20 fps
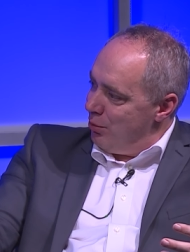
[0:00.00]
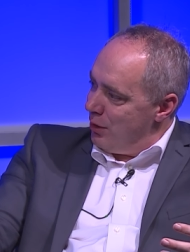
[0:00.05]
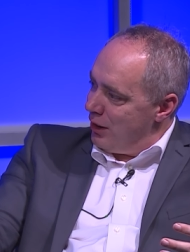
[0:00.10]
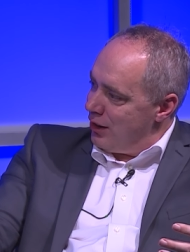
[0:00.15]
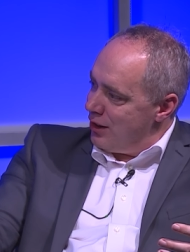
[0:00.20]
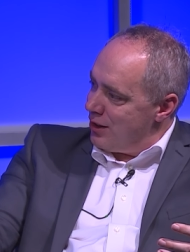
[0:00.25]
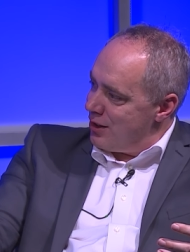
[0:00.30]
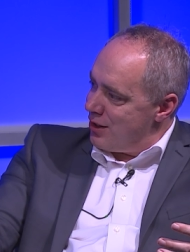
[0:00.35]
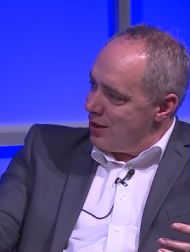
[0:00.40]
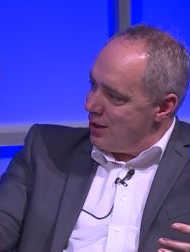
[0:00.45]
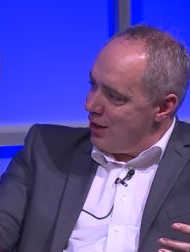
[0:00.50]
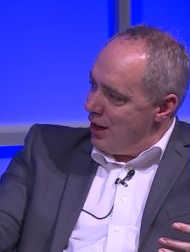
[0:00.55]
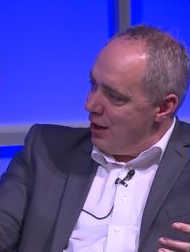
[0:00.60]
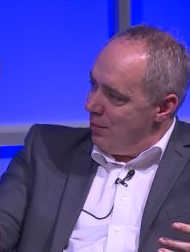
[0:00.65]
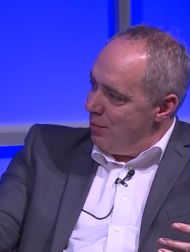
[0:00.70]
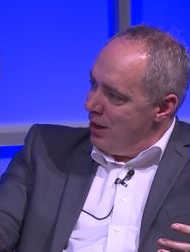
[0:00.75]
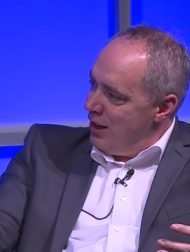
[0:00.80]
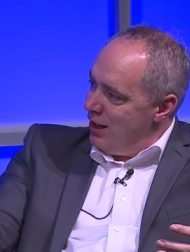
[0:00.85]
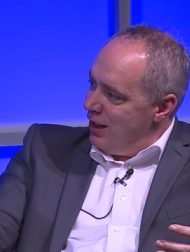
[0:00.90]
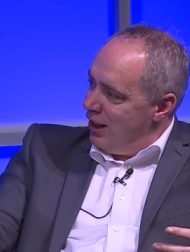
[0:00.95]
Because um,
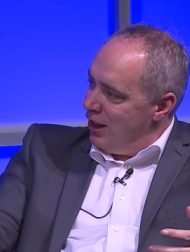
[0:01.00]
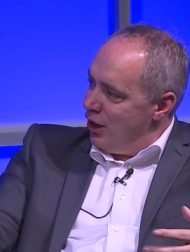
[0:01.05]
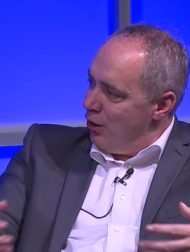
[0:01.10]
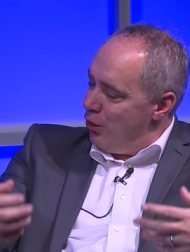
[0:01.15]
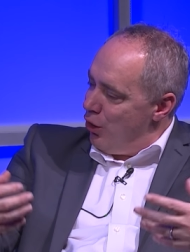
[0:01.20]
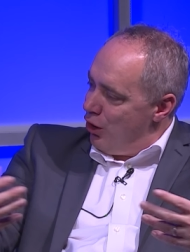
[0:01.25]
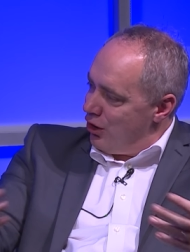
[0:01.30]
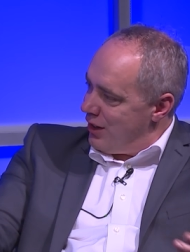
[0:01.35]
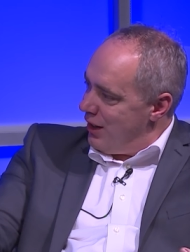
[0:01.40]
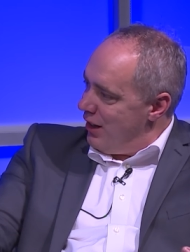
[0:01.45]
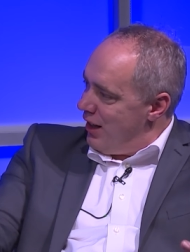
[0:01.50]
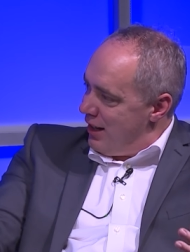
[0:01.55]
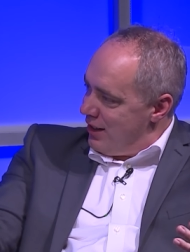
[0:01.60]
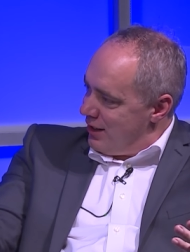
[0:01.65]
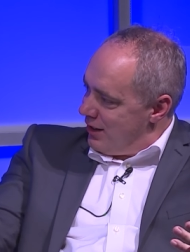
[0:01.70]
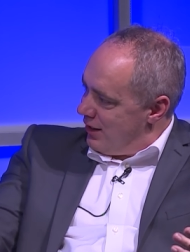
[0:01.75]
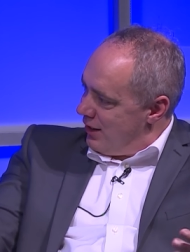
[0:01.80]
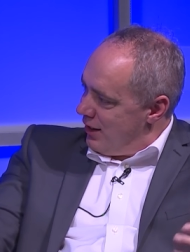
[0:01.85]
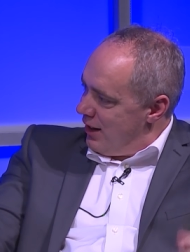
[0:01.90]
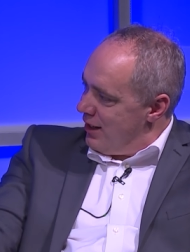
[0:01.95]
you know, not
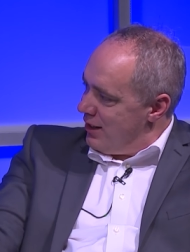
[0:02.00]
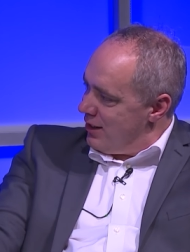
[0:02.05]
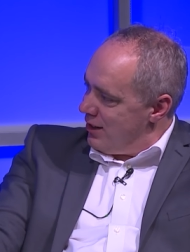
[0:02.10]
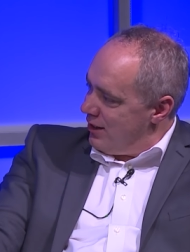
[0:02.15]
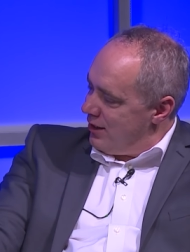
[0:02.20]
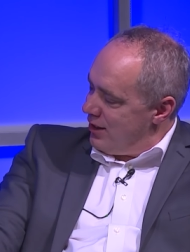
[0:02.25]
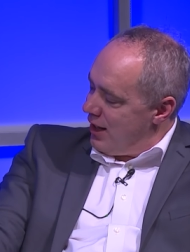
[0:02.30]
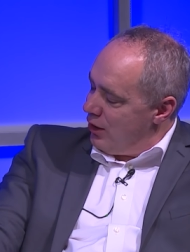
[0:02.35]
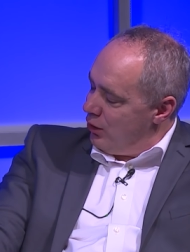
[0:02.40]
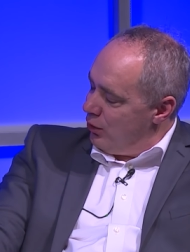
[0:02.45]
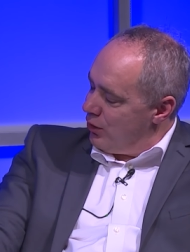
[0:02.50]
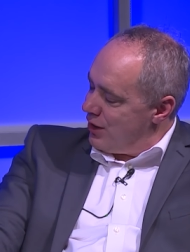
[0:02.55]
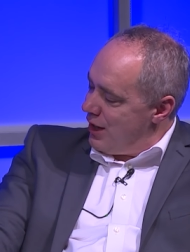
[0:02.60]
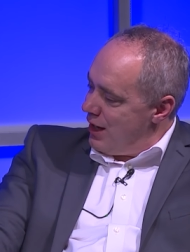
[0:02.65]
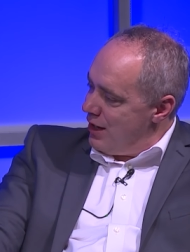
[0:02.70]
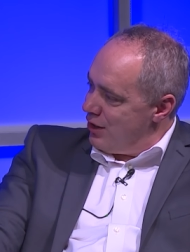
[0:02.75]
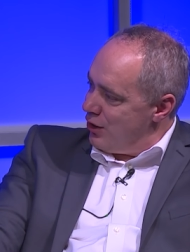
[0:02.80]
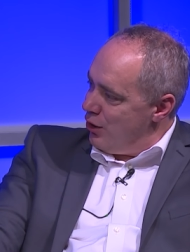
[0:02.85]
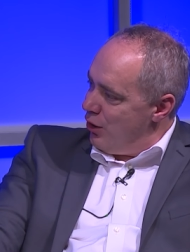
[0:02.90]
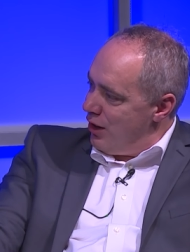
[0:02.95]
as, as Daniel
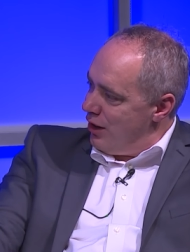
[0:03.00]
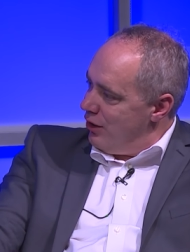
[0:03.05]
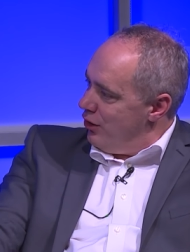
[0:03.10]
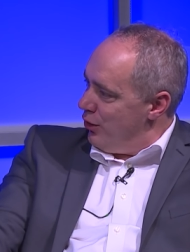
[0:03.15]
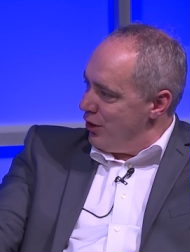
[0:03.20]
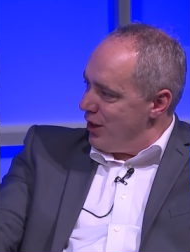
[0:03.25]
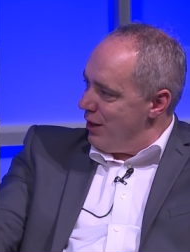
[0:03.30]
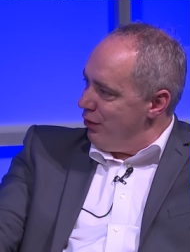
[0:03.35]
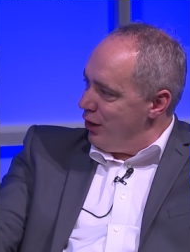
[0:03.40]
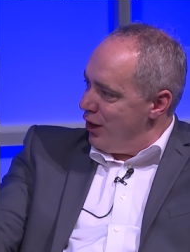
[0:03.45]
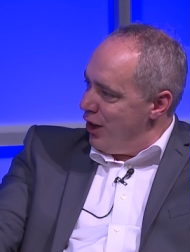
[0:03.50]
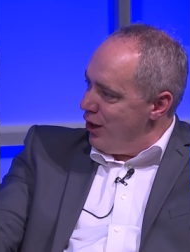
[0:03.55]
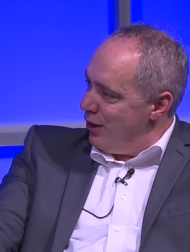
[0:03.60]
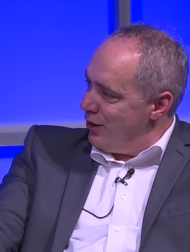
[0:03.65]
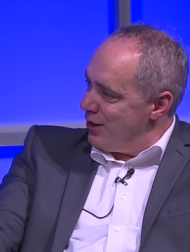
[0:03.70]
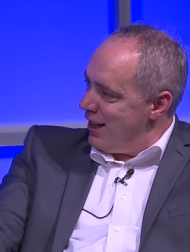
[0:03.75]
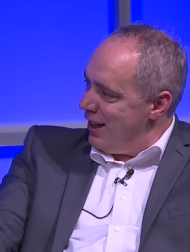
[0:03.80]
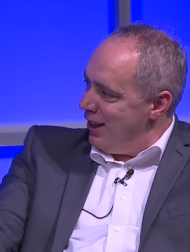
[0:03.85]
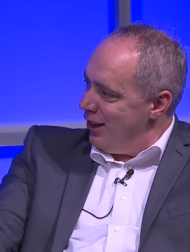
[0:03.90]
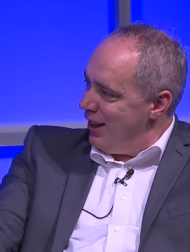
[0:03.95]
says, not, not every
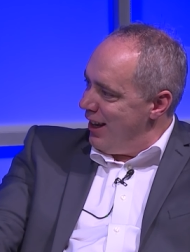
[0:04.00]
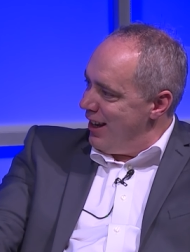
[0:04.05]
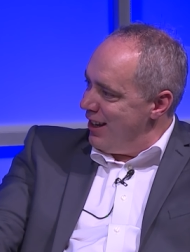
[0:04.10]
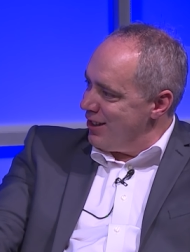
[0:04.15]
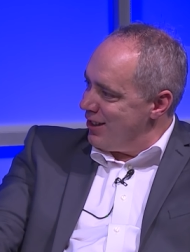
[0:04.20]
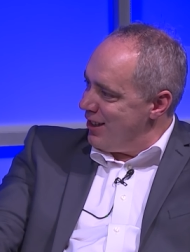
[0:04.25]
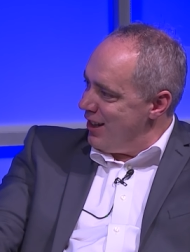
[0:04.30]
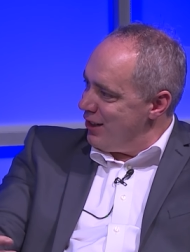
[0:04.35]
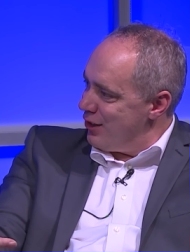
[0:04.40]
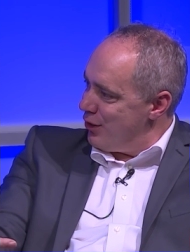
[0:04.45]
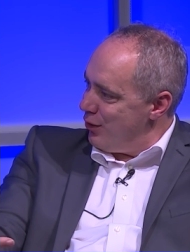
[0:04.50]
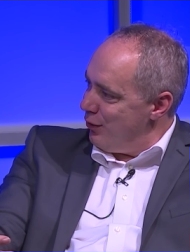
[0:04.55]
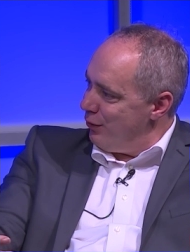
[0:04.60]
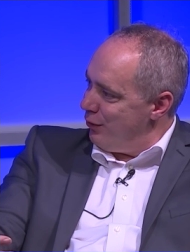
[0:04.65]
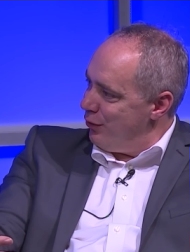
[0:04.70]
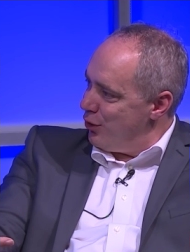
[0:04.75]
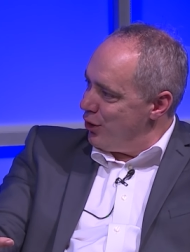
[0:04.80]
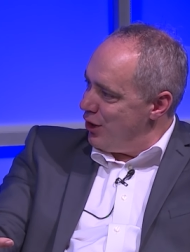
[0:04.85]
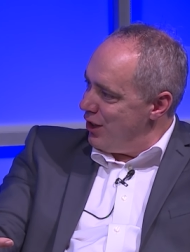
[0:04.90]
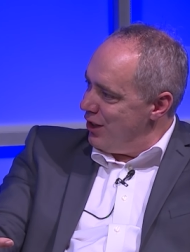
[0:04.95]
hotel has that sort of
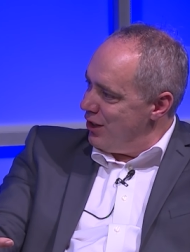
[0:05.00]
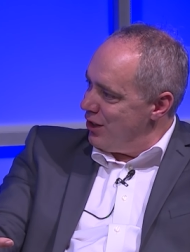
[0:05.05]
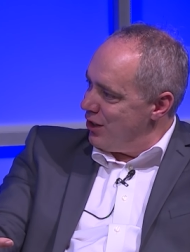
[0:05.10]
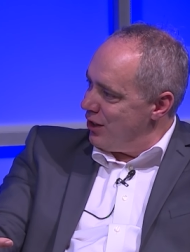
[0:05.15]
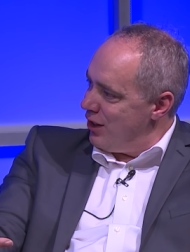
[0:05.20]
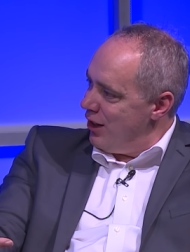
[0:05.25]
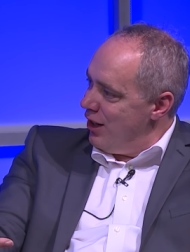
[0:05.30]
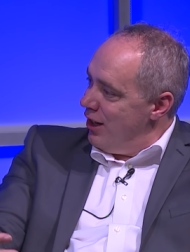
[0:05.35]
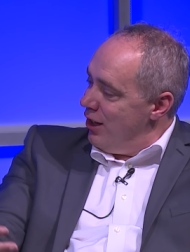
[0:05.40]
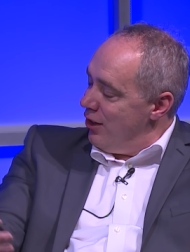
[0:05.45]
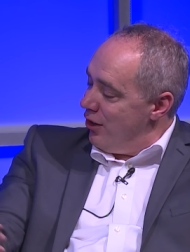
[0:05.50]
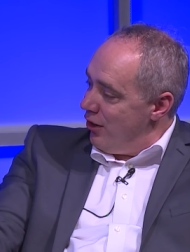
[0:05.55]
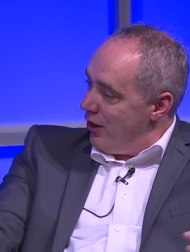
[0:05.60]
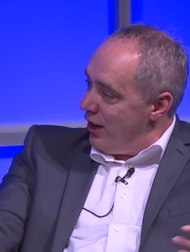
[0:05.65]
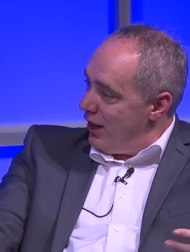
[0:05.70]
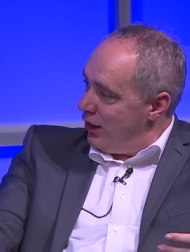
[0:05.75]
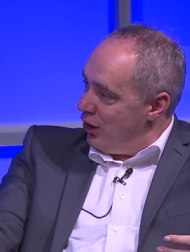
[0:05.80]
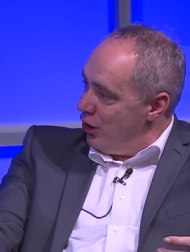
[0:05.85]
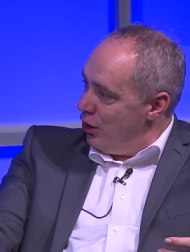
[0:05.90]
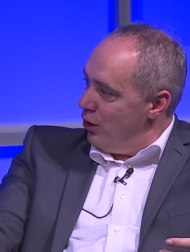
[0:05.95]
footage that
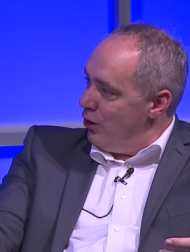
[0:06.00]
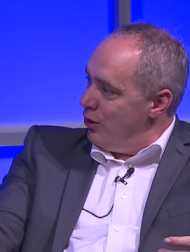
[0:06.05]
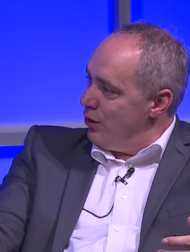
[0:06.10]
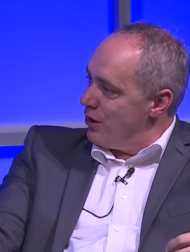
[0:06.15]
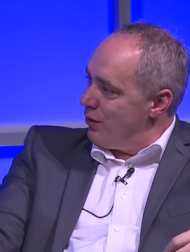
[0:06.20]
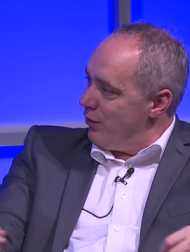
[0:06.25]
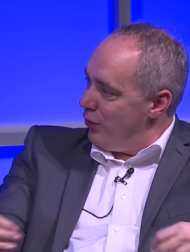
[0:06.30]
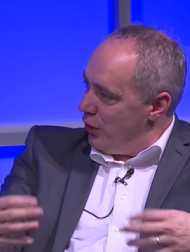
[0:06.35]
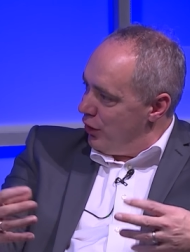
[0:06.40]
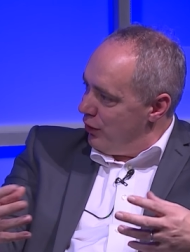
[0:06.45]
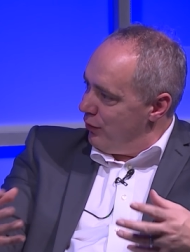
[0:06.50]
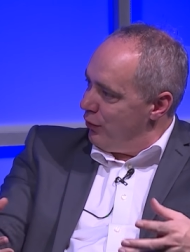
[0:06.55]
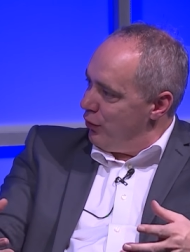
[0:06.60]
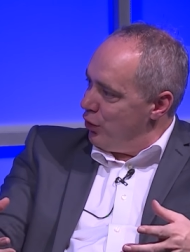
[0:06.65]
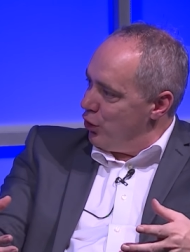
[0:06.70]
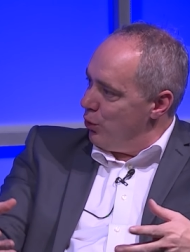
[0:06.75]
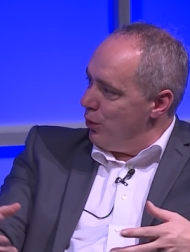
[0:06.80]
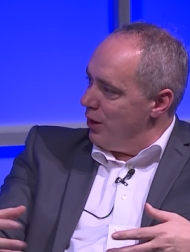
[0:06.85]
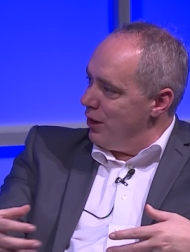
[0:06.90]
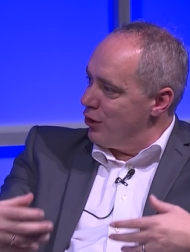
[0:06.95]
they can use for,
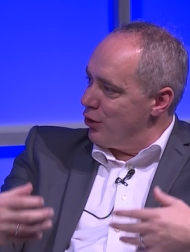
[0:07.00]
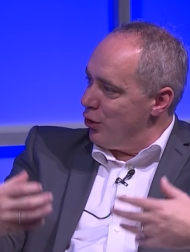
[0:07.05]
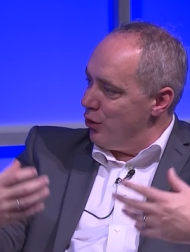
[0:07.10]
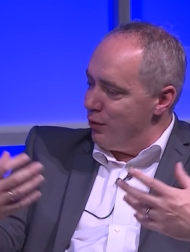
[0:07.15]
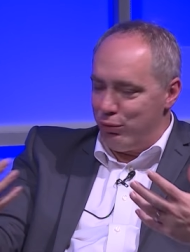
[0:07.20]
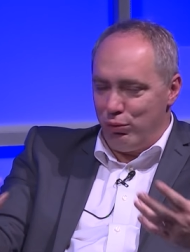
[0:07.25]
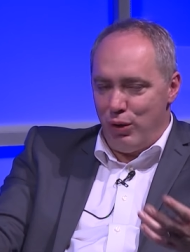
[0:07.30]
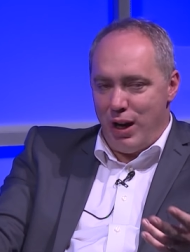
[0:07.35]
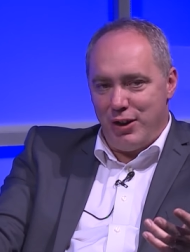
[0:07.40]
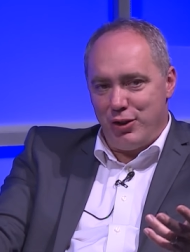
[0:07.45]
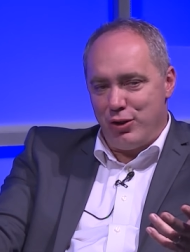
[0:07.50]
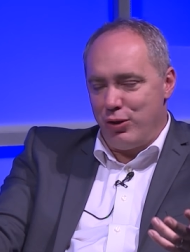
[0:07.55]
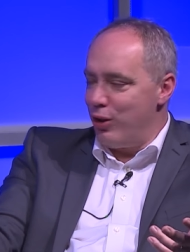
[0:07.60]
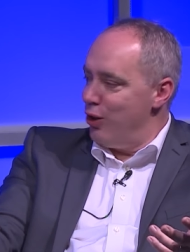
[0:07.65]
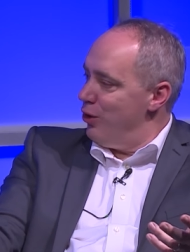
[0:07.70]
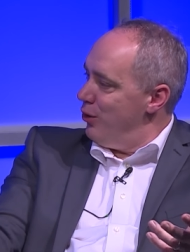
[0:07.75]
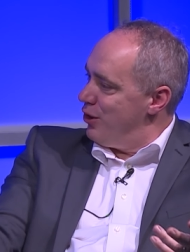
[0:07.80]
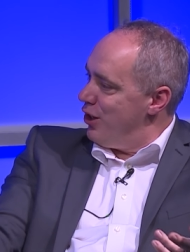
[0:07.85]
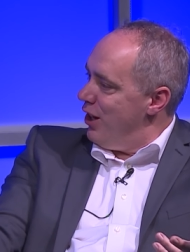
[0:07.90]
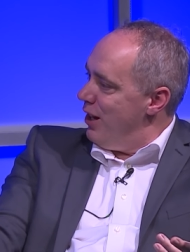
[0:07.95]
for doing sort of
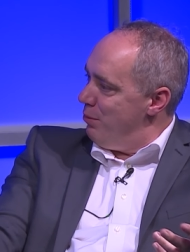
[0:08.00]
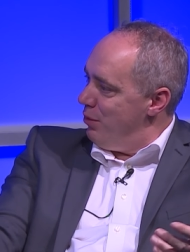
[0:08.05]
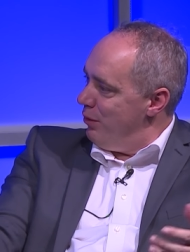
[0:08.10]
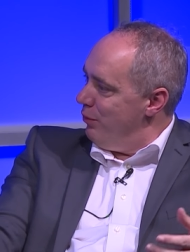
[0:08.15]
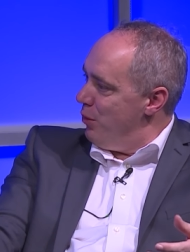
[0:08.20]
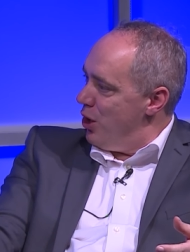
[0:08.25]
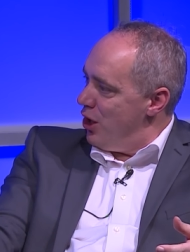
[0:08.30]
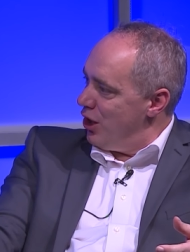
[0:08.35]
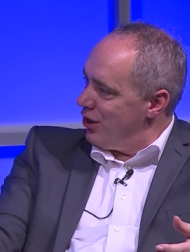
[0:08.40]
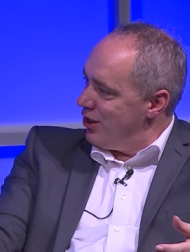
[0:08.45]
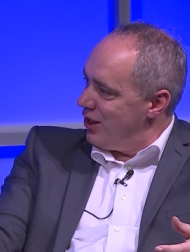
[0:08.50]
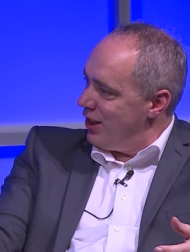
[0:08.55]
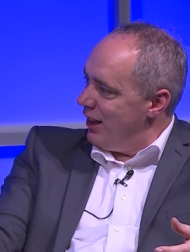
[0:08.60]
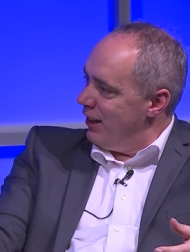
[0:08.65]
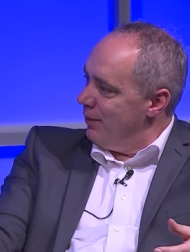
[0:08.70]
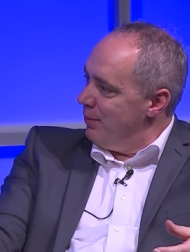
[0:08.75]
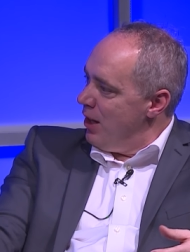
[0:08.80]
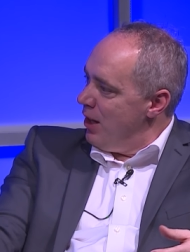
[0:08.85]
retro type of marketing.